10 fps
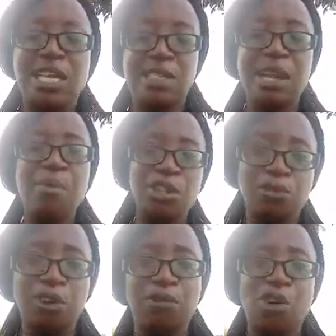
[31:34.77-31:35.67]
The rain must
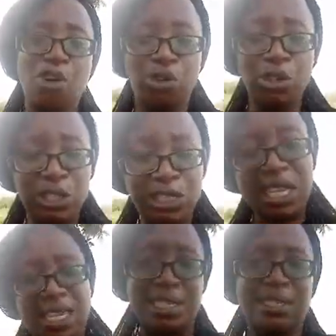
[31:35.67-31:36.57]
fall for
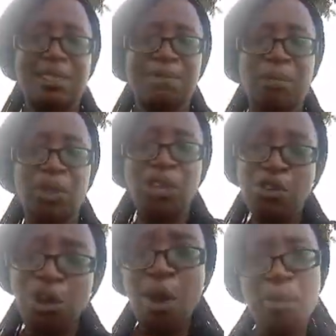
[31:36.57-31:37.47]
10 days. You
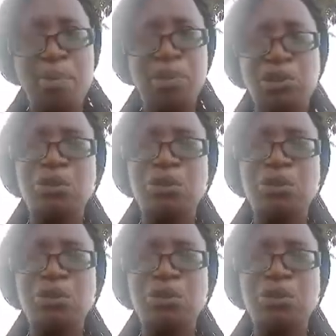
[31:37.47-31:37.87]
know what people do?